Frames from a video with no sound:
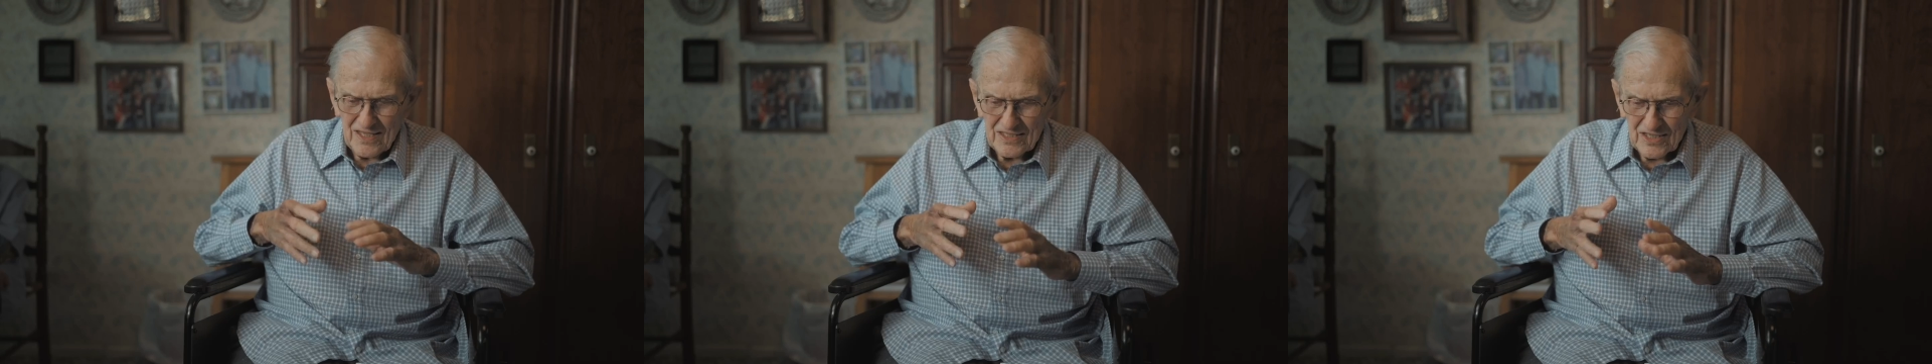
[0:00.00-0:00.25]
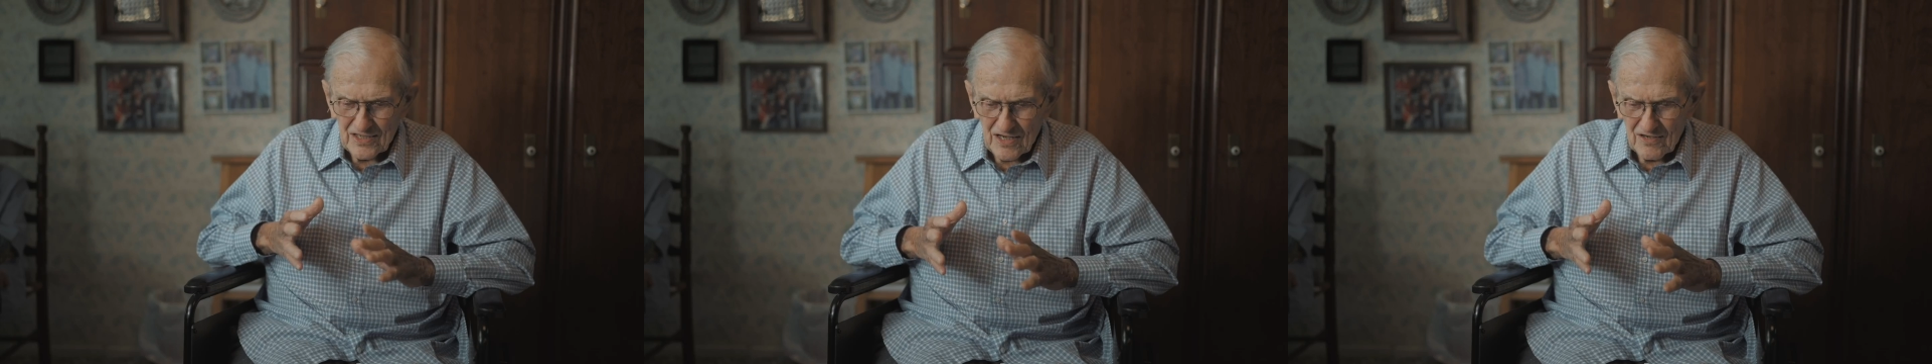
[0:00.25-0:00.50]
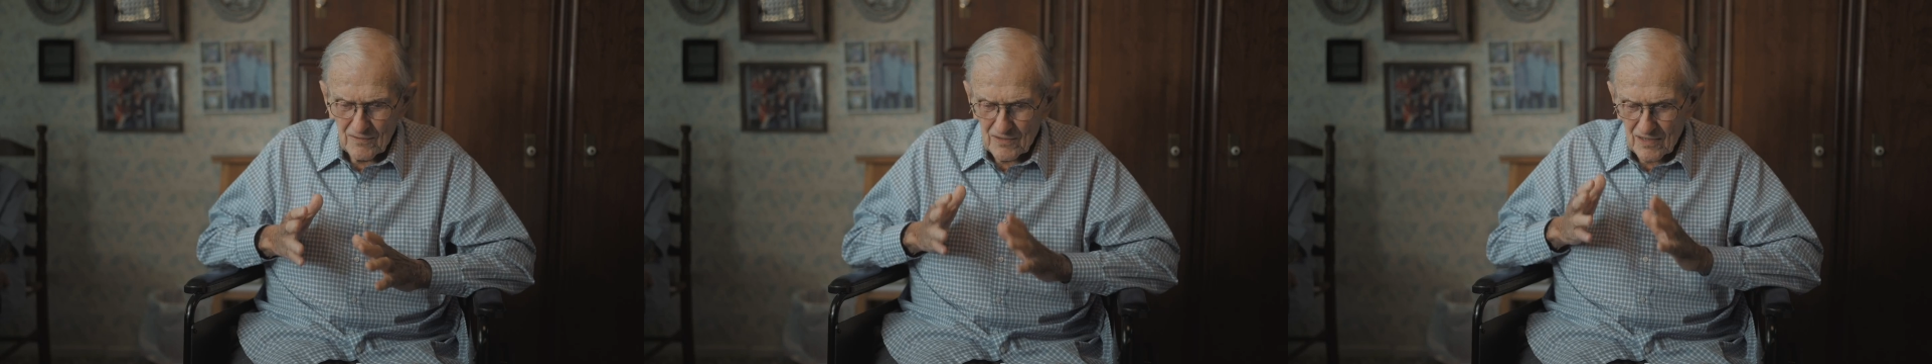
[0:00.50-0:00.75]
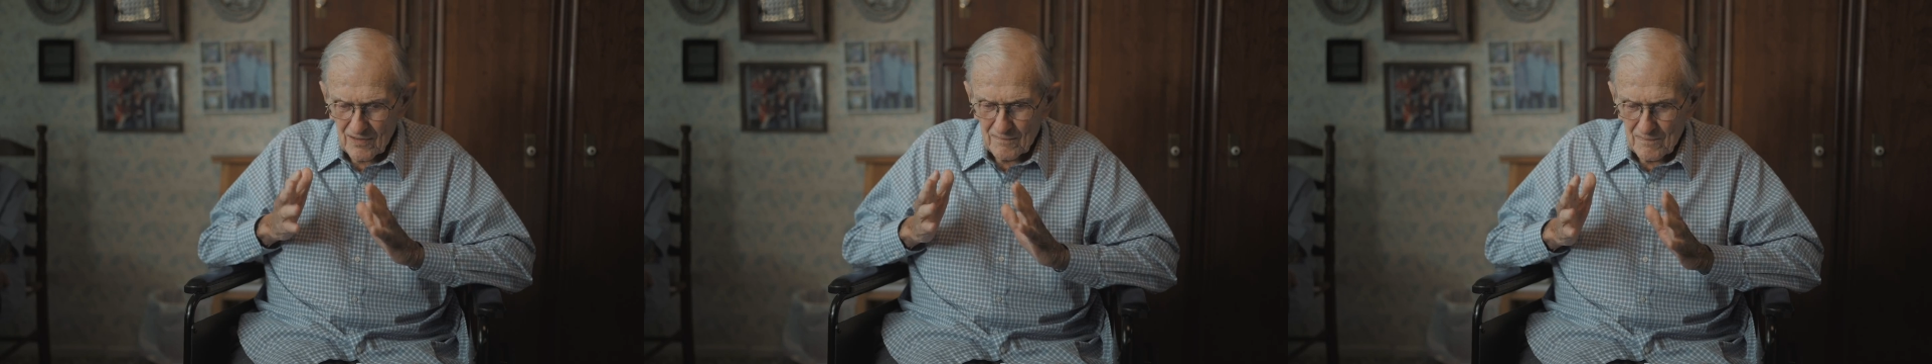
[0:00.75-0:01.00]
You're
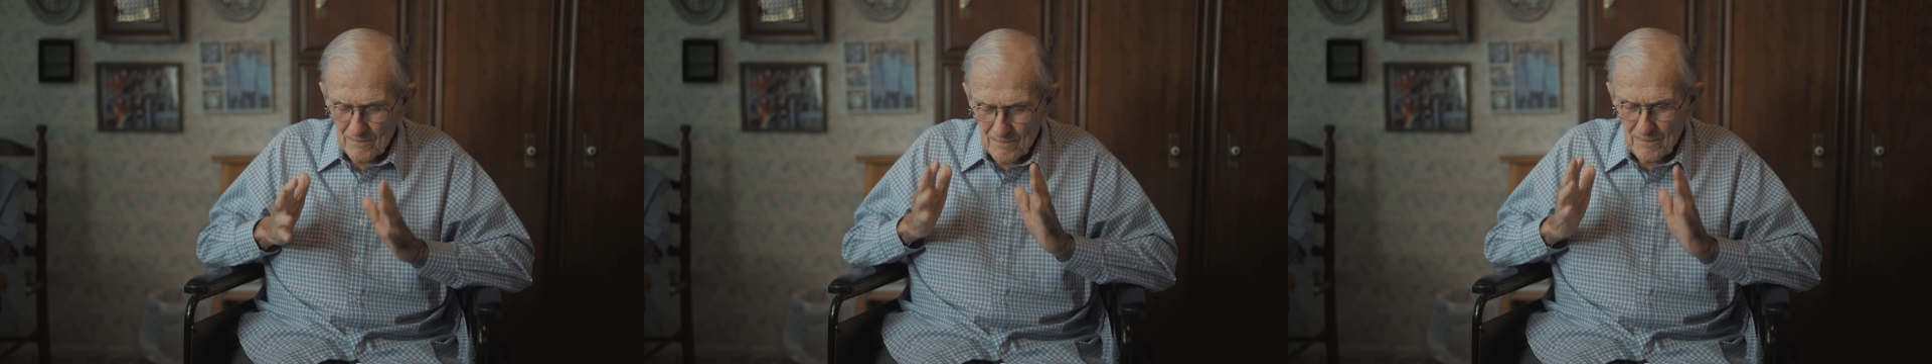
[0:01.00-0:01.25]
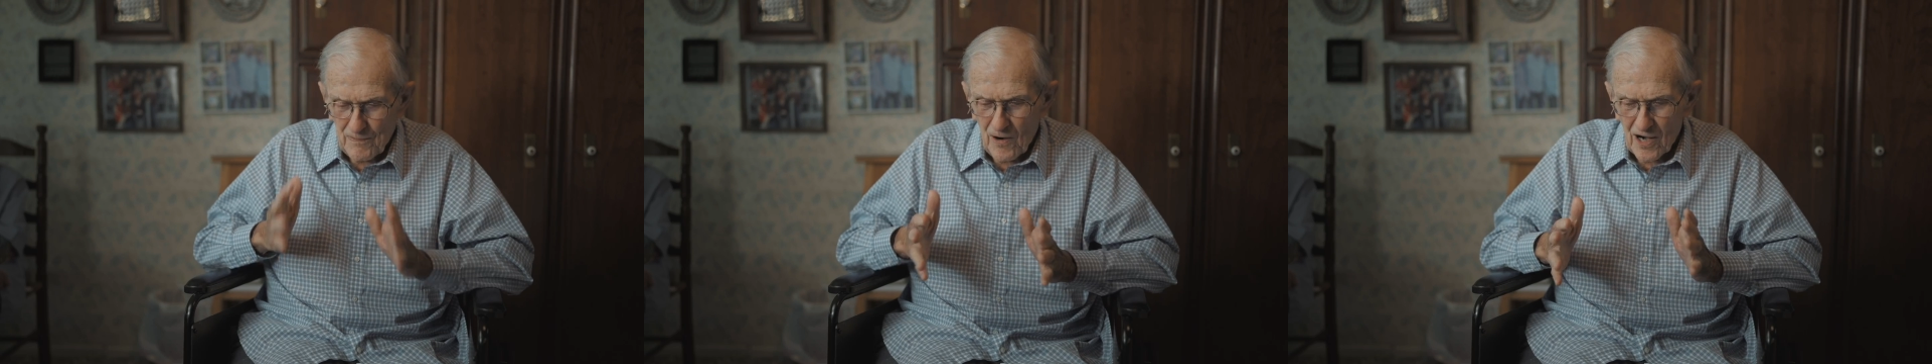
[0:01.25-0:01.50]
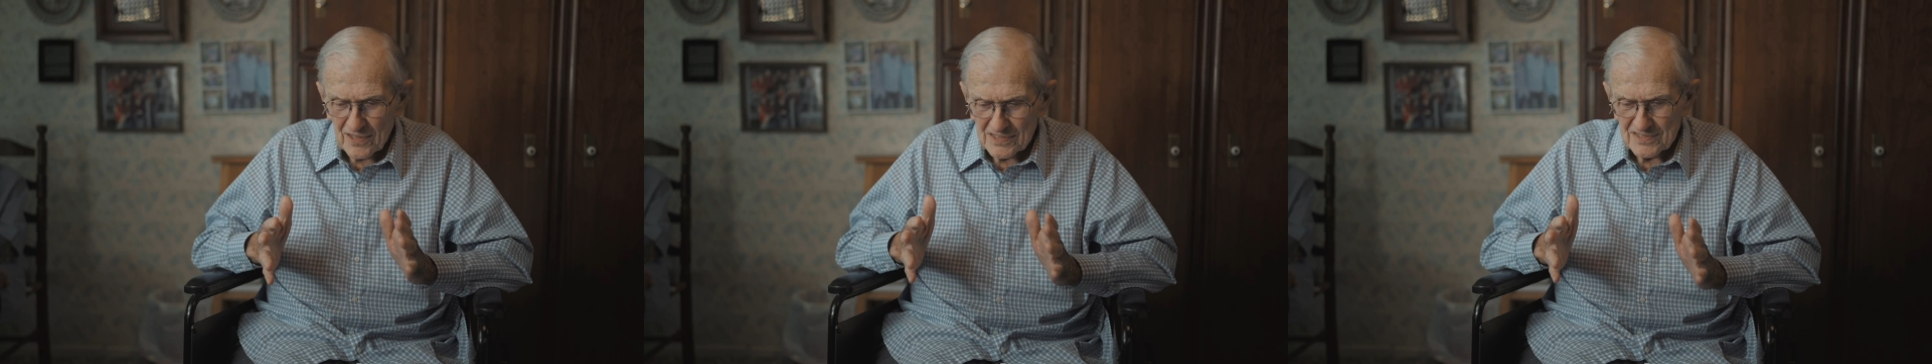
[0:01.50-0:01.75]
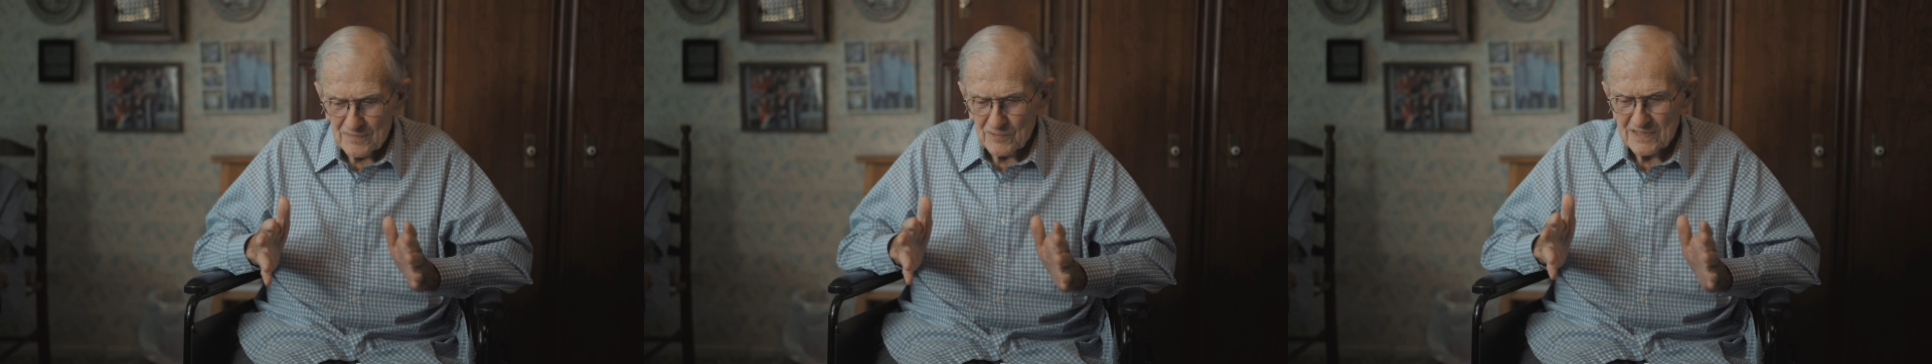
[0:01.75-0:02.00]

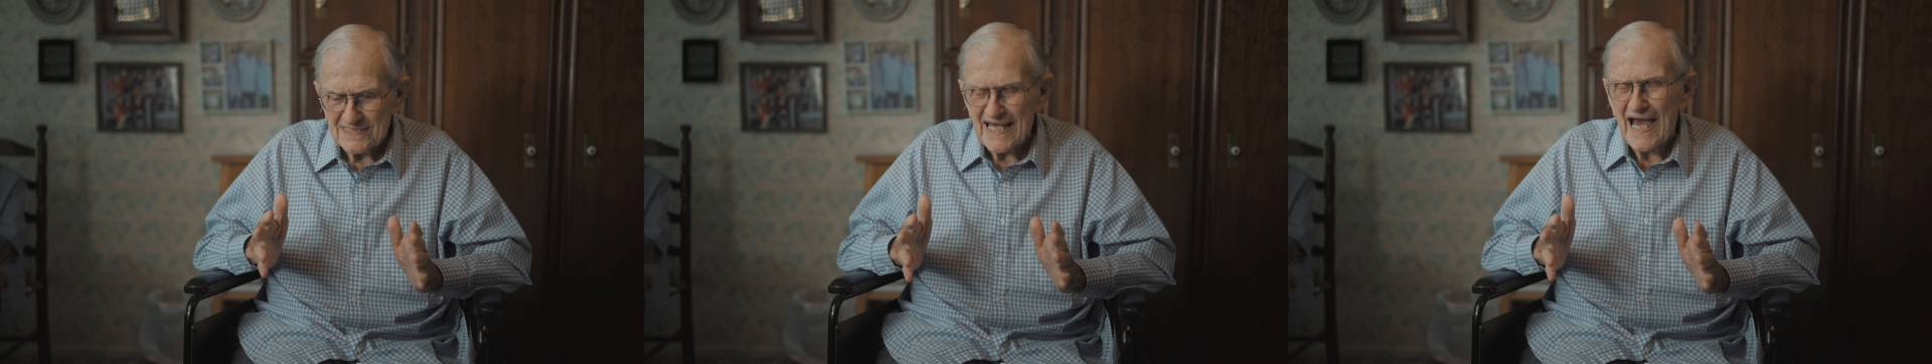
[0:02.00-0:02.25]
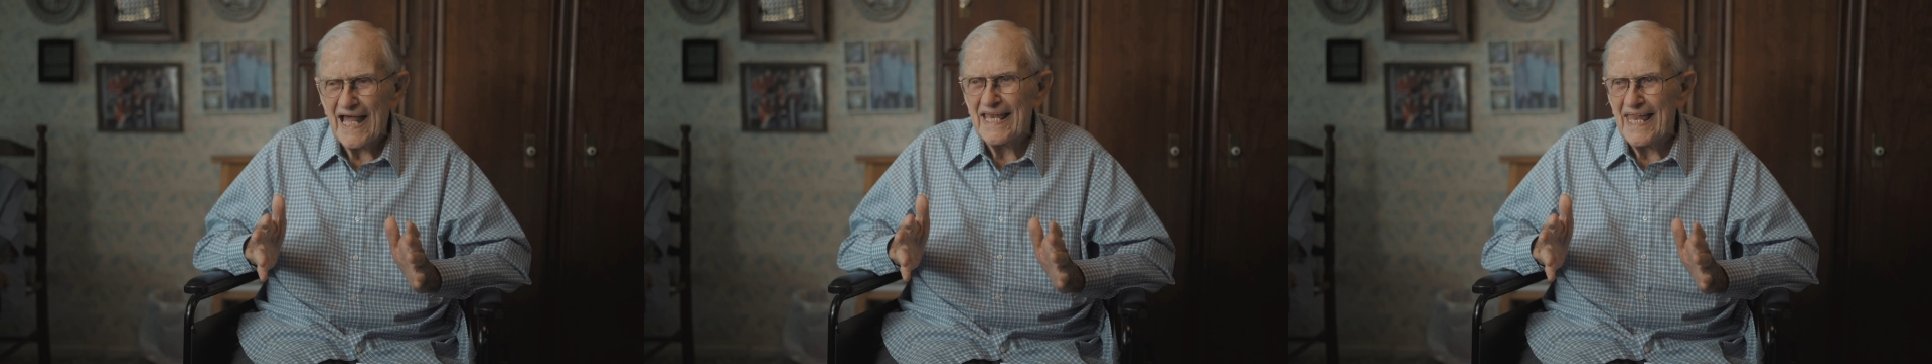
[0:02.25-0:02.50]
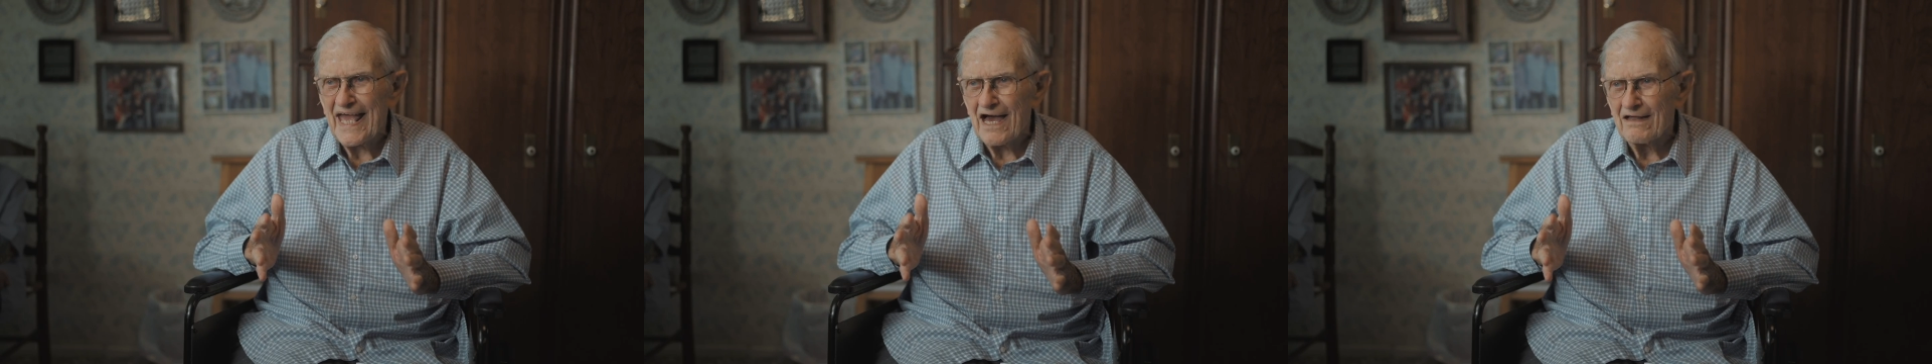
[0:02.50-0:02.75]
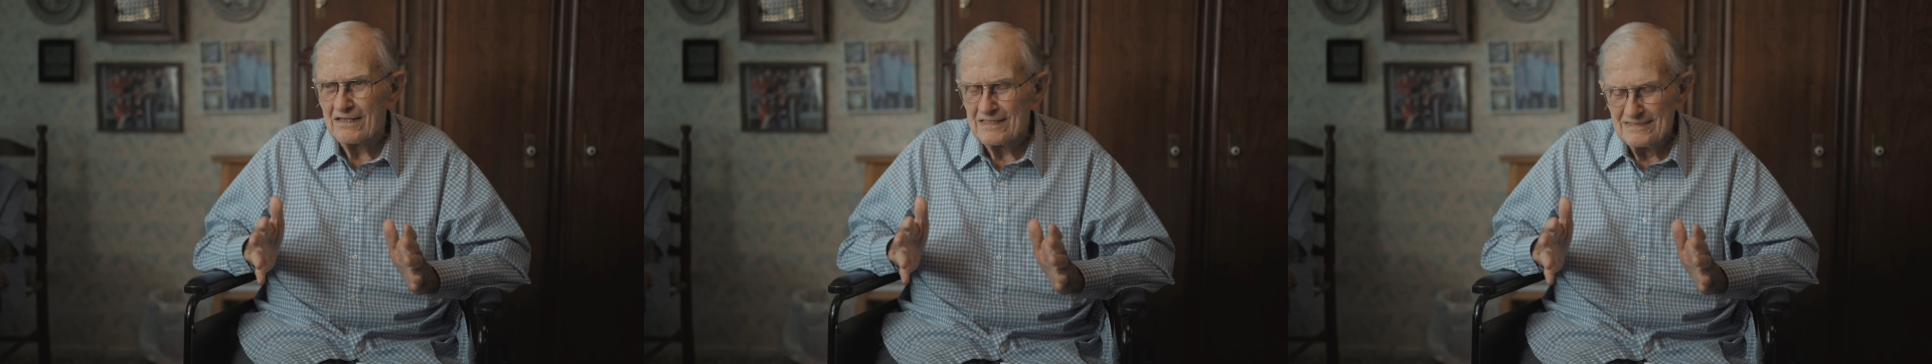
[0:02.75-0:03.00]
parked, tied down,